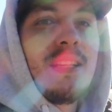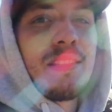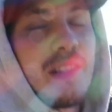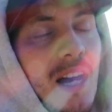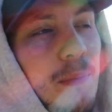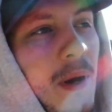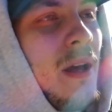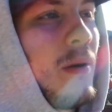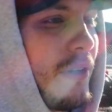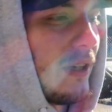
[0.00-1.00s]
please stop
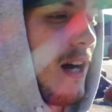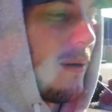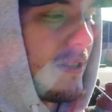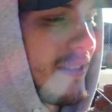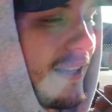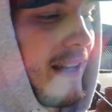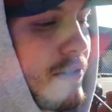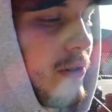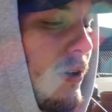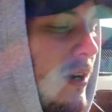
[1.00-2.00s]
with the comments that
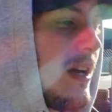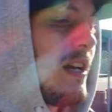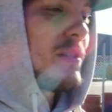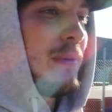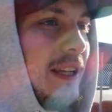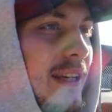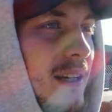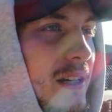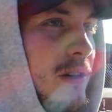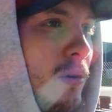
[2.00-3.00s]
I should speak
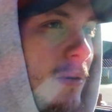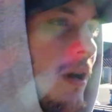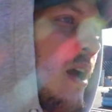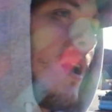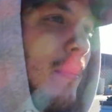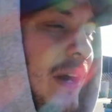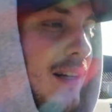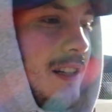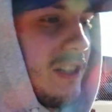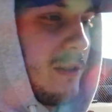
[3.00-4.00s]
English or my
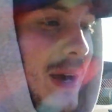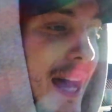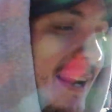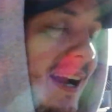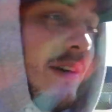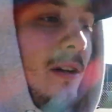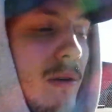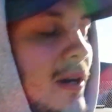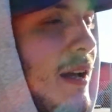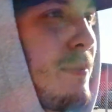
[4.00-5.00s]
English is bad. I
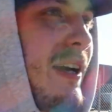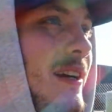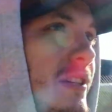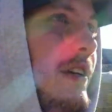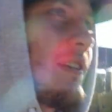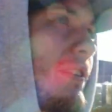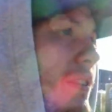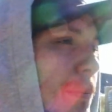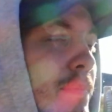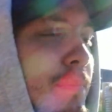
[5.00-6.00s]
know my English
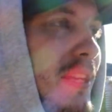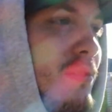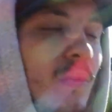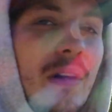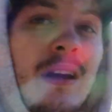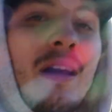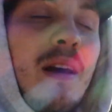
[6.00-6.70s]
isn't the best one,